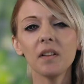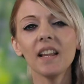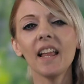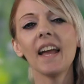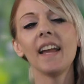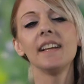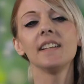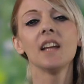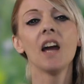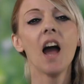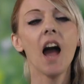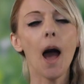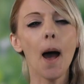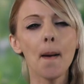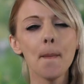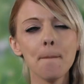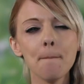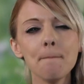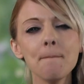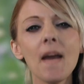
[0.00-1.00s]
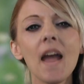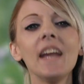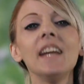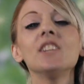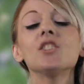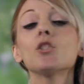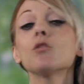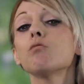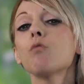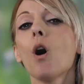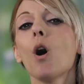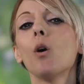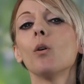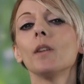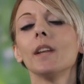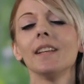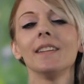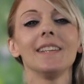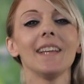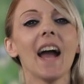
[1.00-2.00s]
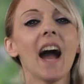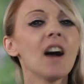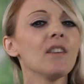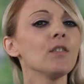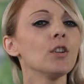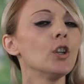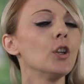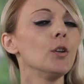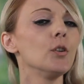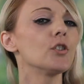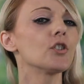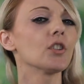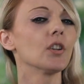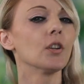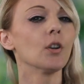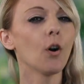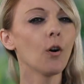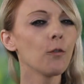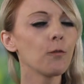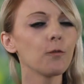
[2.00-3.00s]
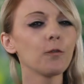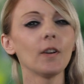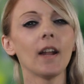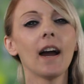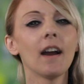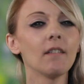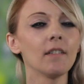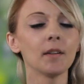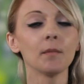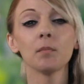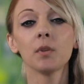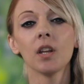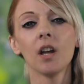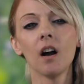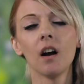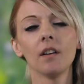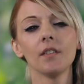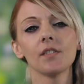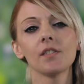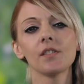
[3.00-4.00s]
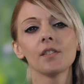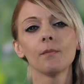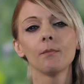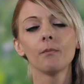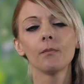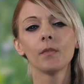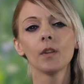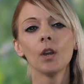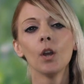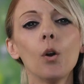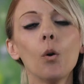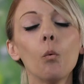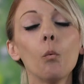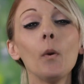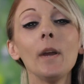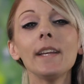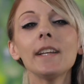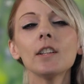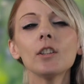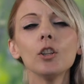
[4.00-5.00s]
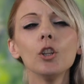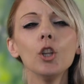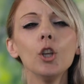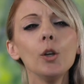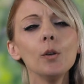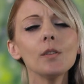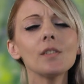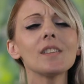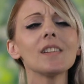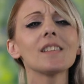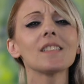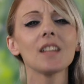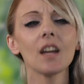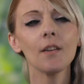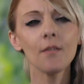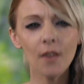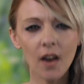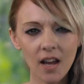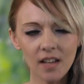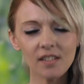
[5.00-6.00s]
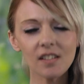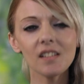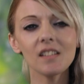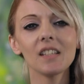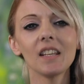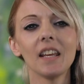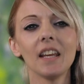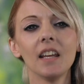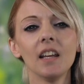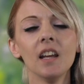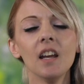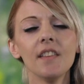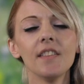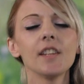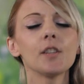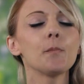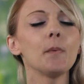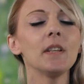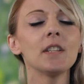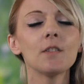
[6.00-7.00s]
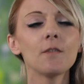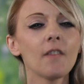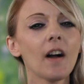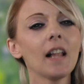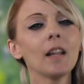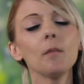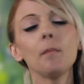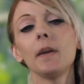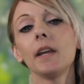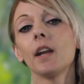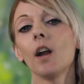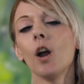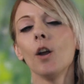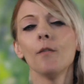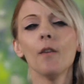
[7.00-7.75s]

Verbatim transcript: played a major role in the evolution of flowering plants. We could lose this diversity that's been developing